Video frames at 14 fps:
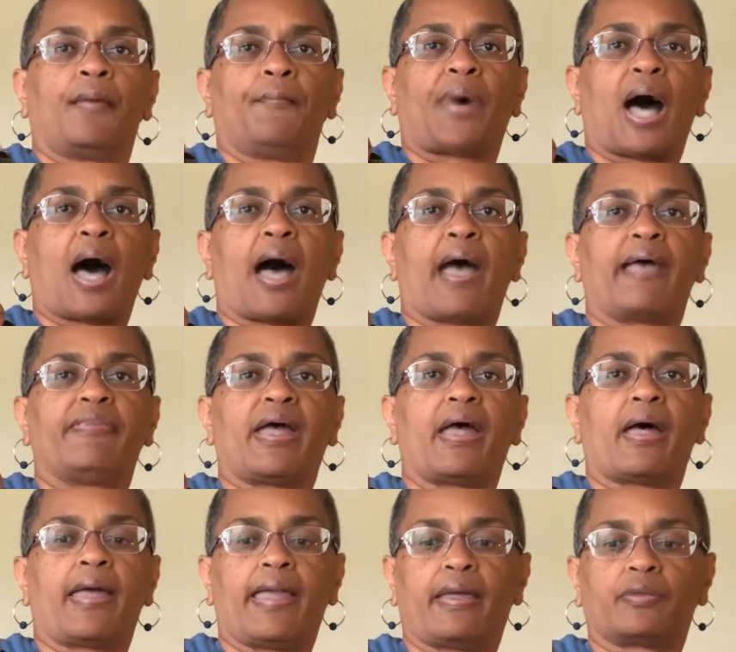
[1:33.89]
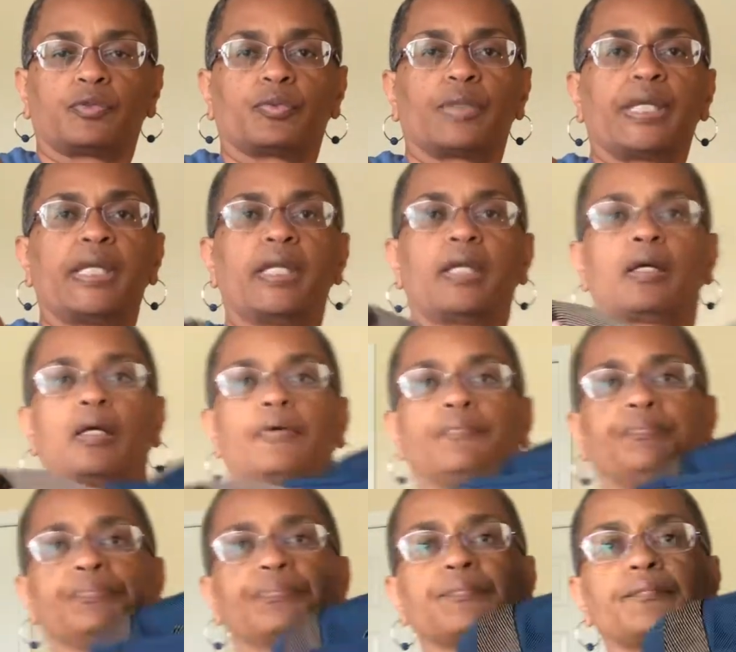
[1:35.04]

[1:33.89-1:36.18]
by the handle here,